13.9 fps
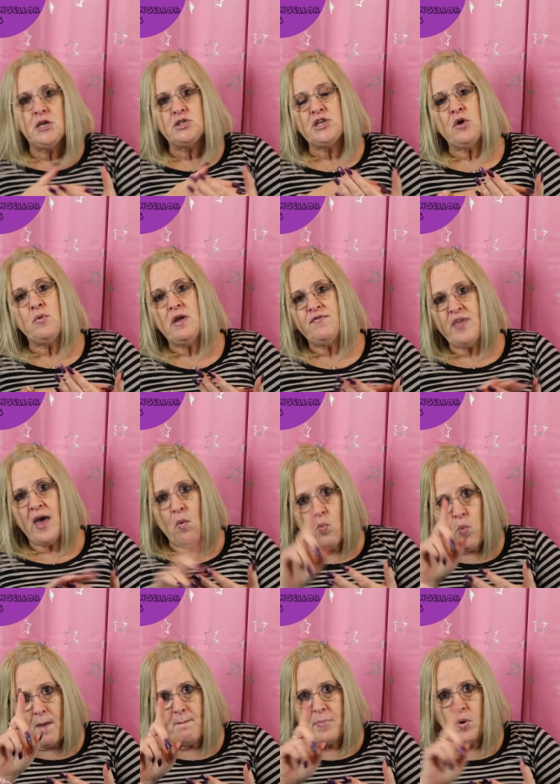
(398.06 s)
So if that
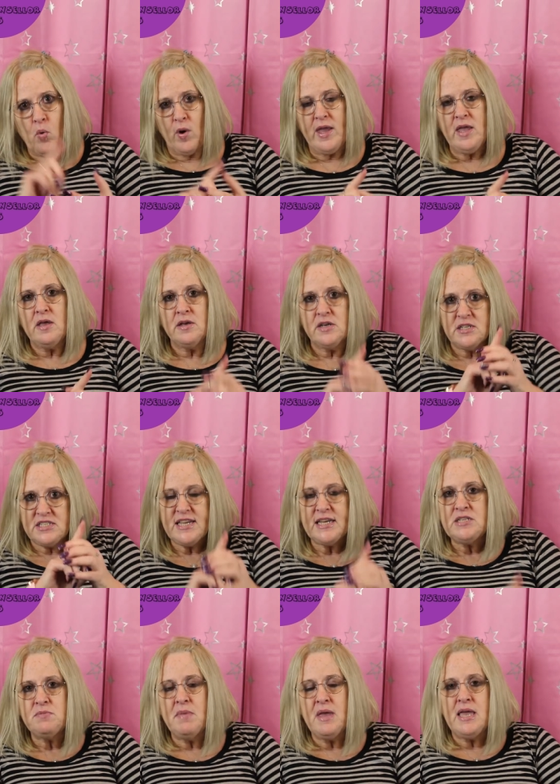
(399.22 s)
one boy can say
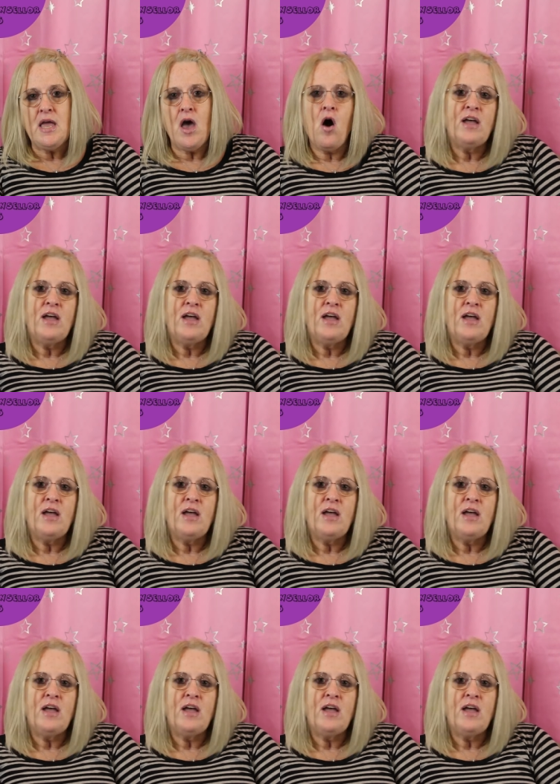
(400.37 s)
to me,